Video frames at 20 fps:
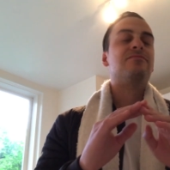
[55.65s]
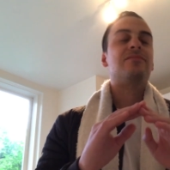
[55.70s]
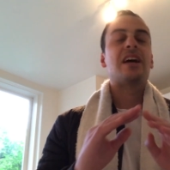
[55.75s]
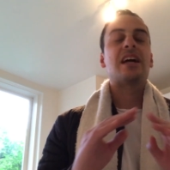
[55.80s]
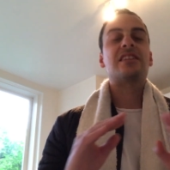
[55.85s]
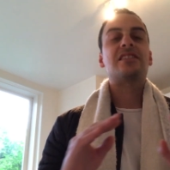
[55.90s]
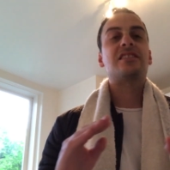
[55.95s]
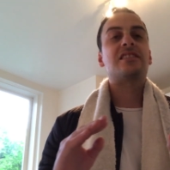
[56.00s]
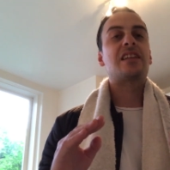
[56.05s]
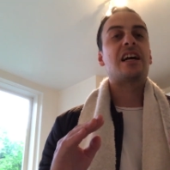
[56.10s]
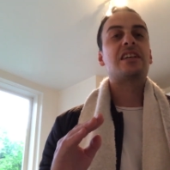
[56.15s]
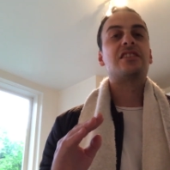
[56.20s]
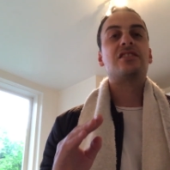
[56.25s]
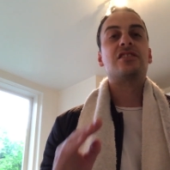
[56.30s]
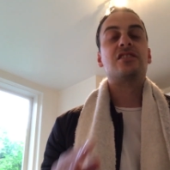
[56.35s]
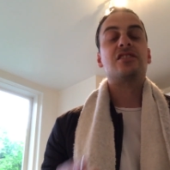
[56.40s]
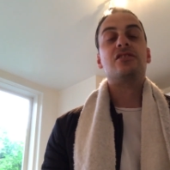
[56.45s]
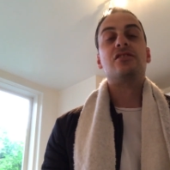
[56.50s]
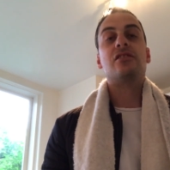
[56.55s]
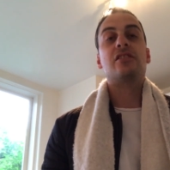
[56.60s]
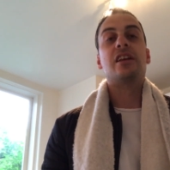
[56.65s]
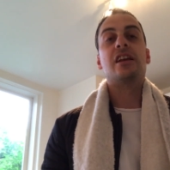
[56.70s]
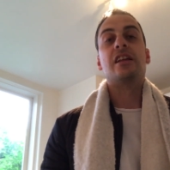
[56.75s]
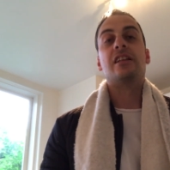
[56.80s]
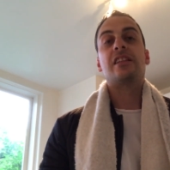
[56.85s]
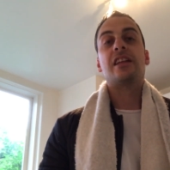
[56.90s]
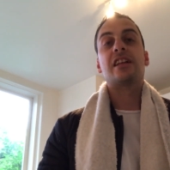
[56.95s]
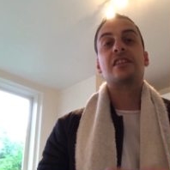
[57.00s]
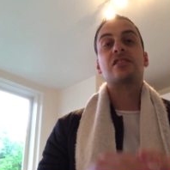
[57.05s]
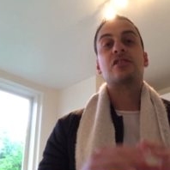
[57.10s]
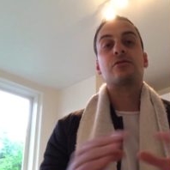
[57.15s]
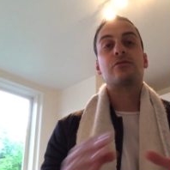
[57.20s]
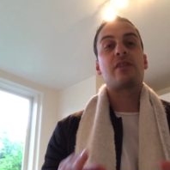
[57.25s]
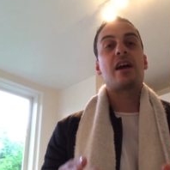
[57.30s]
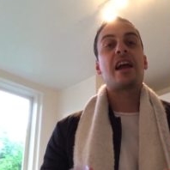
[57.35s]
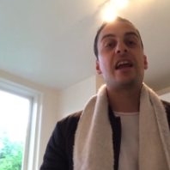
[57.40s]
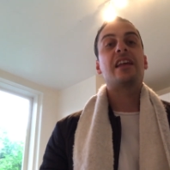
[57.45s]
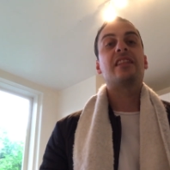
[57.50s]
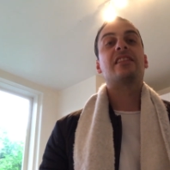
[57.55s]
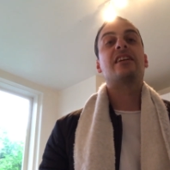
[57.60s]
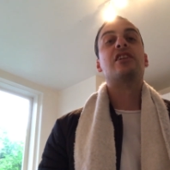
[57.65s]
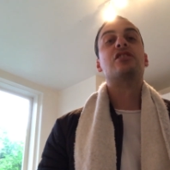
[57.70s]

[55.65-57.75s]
That's that's just not it. That's great.